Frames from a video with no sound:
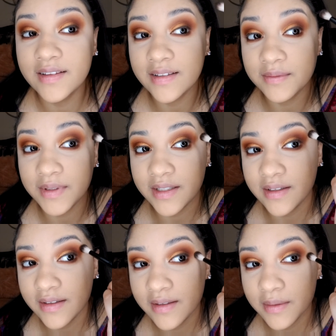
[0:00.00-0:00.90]
Let me
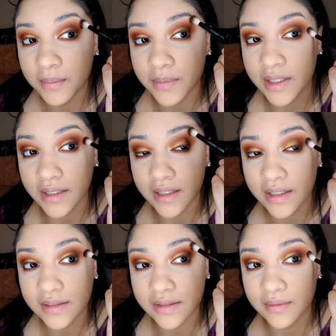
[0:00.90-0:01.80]
blend
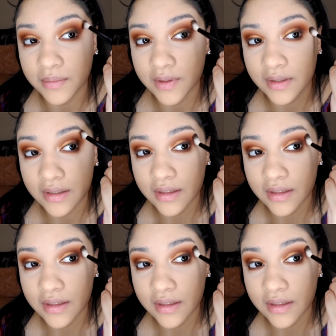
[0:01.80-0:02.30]
that some more.